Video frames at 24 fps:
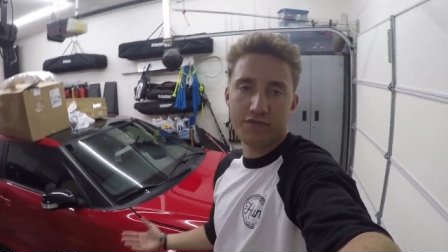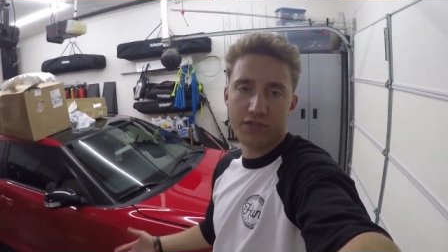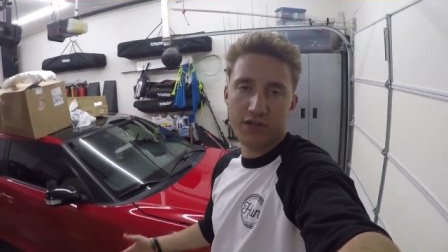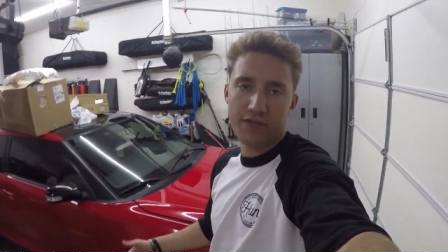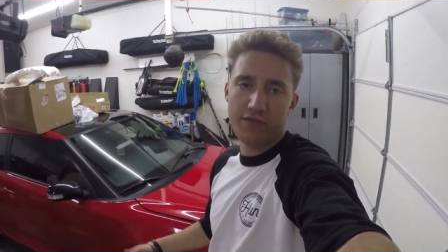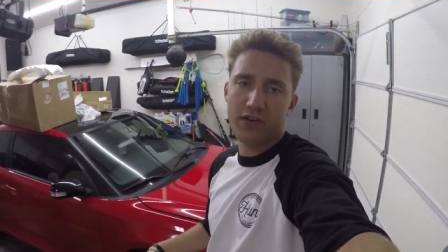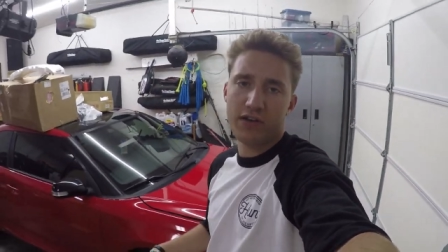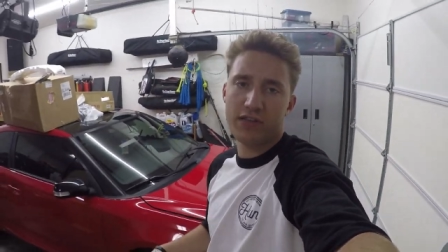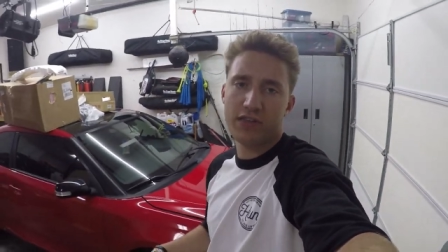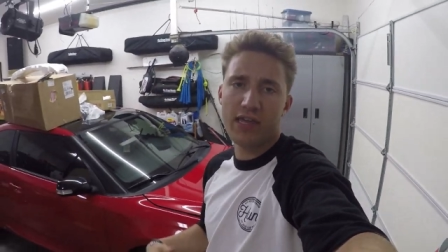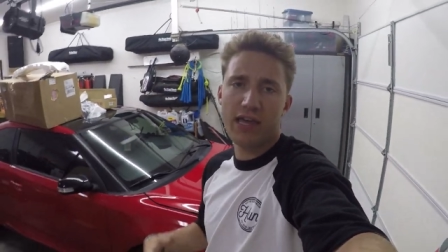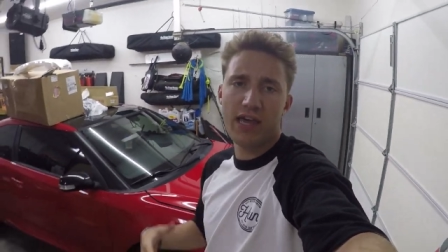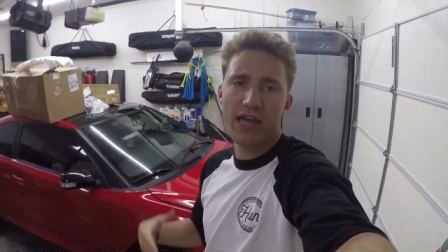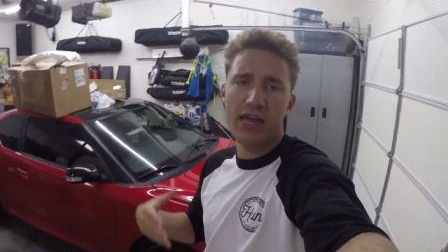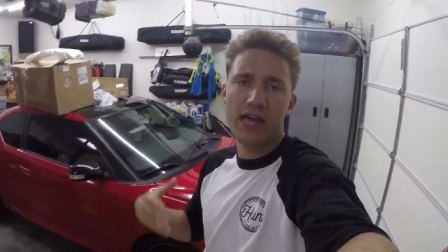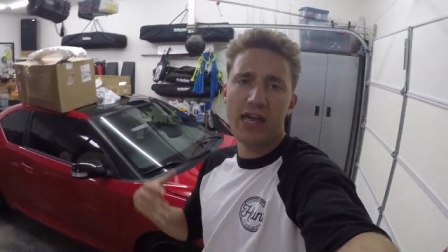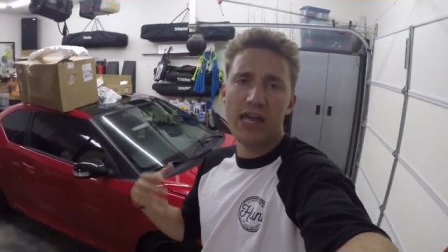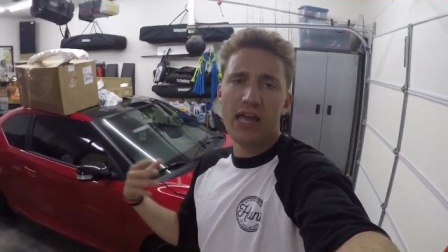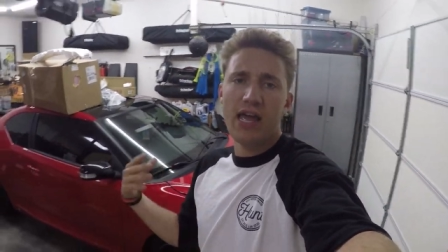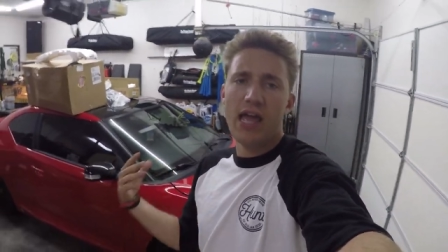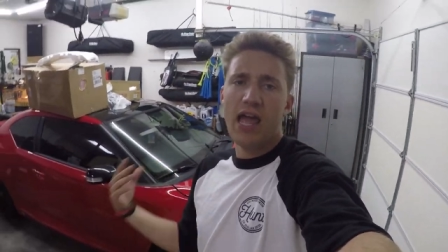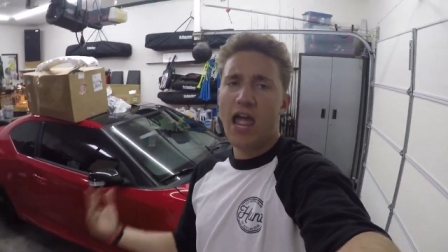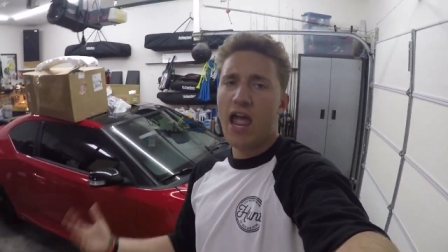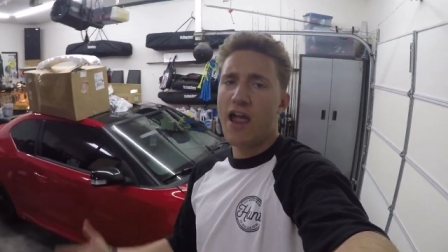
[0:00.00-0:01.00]
stuff like that.
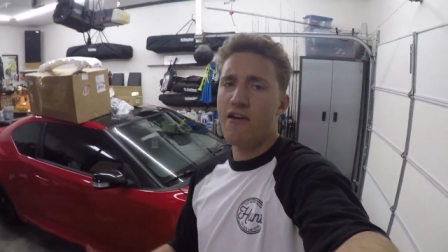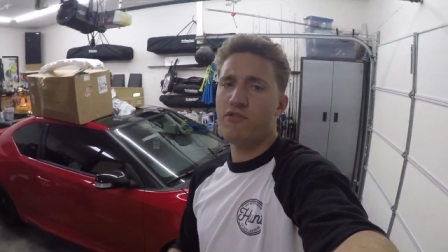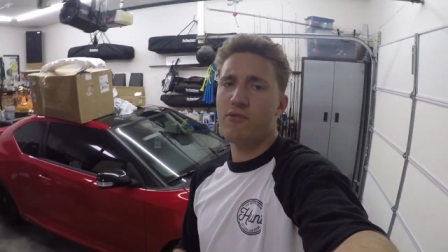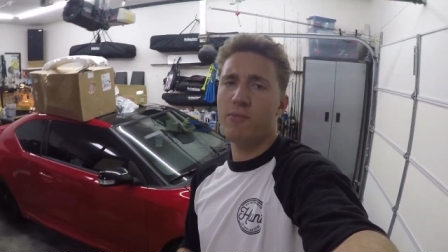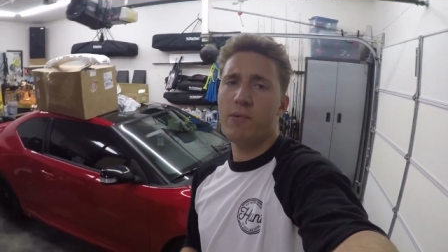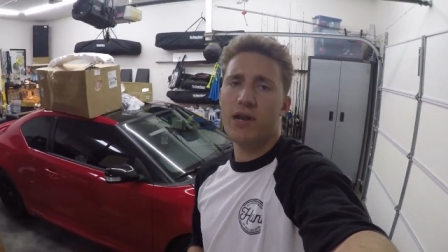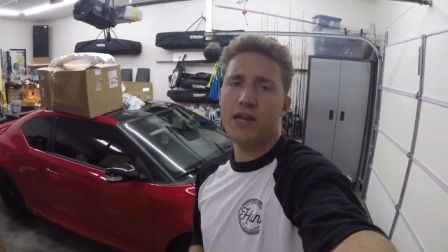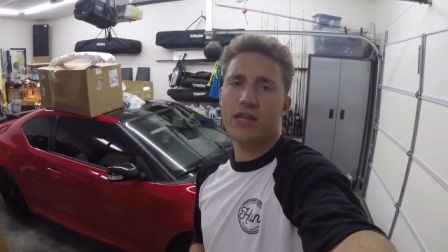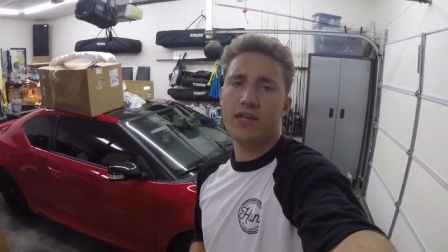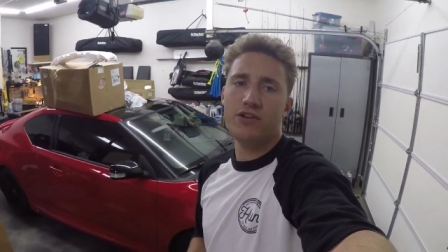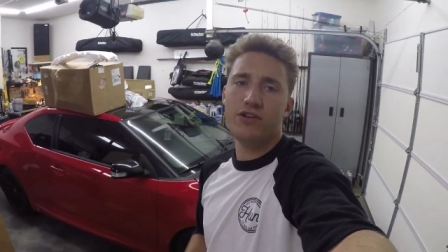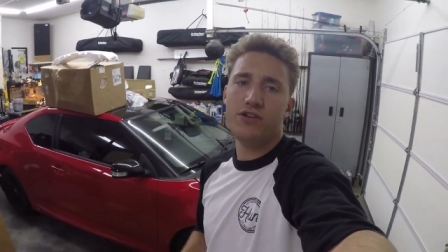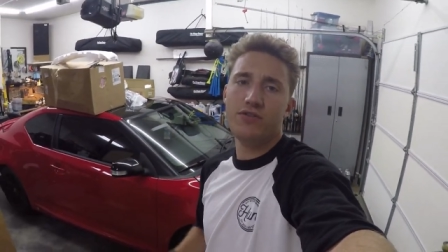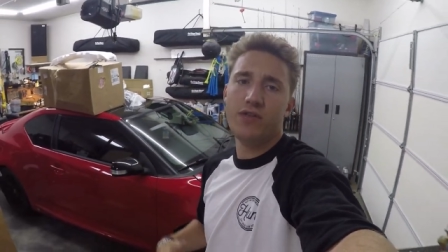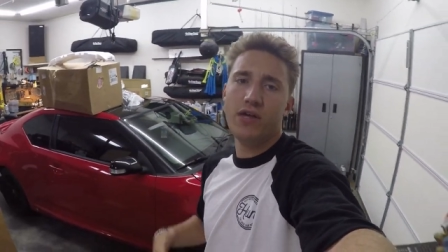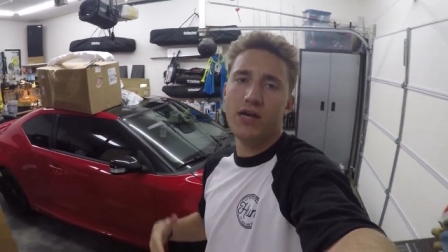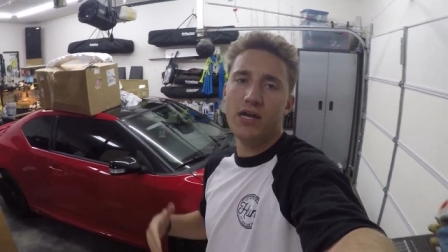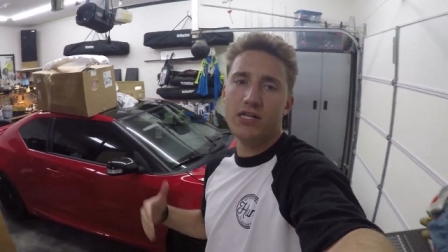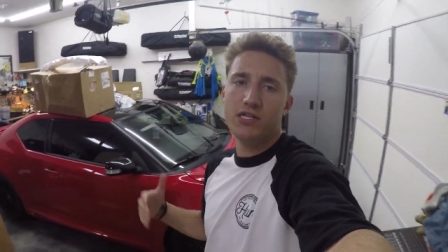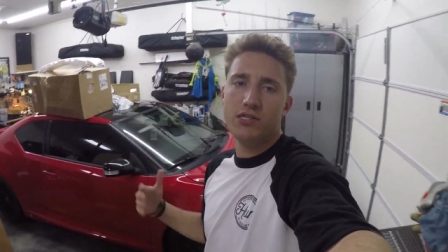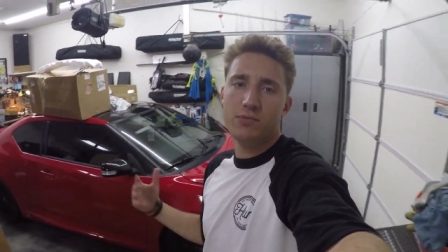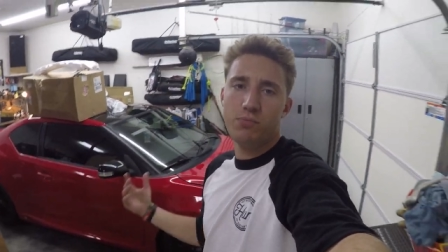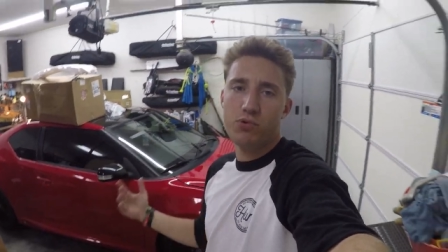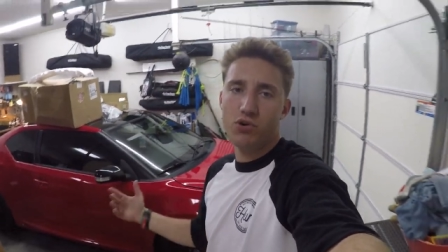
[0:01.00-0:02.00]
Everybody can do
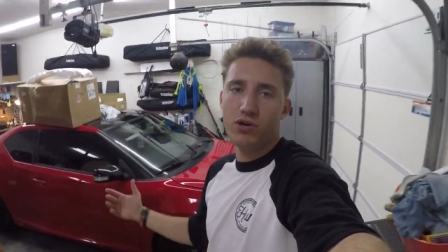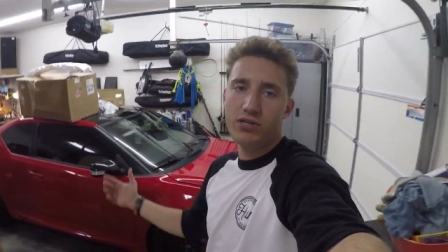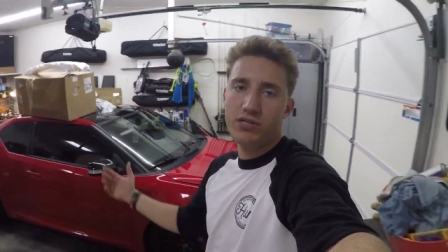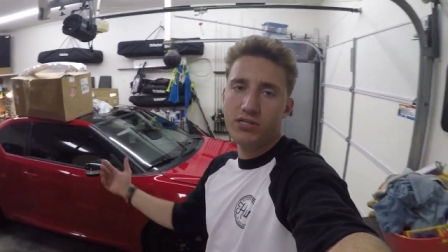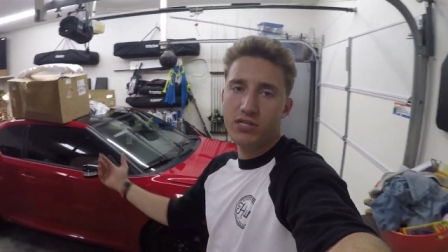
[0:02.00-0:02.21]
that. It's pretty